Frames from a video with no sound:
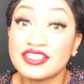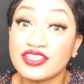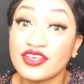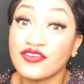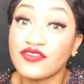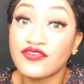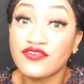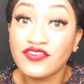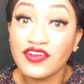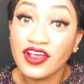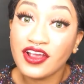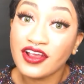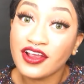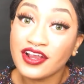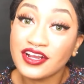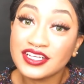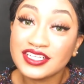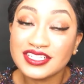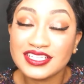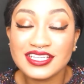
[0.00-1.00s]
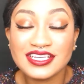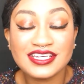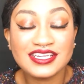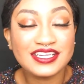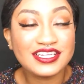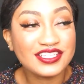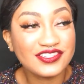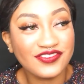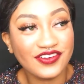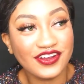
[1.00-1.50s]
so first
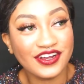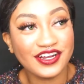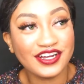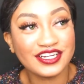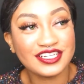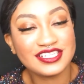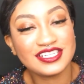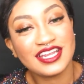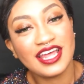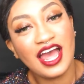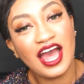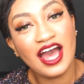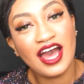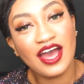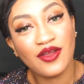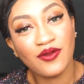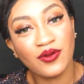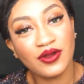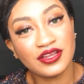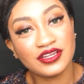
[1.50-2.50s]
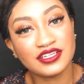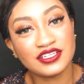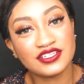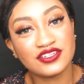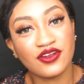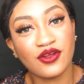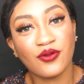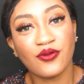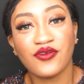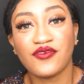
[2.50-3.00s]
things first, I wanted to
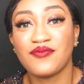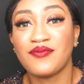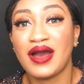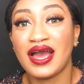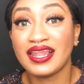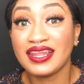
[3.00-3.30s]
start with my